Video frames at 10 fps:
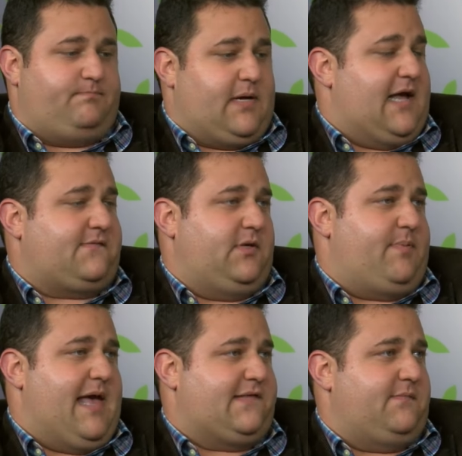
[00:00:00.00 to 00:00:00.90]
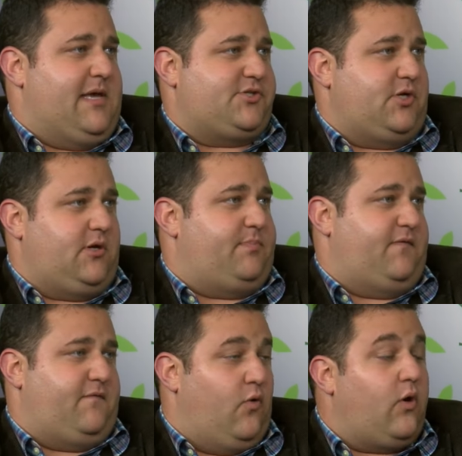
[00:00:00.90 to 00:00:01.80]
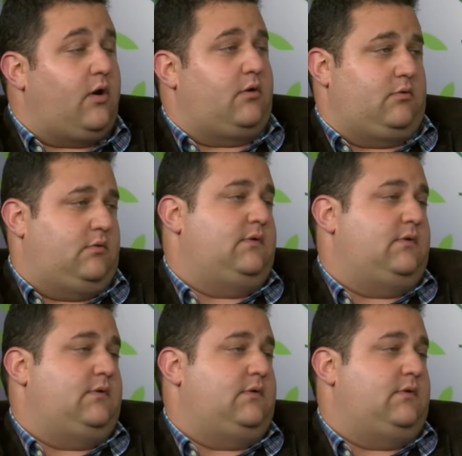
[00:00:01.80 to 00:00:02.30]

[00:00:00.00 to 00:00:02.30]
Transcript: possibly pass a measure before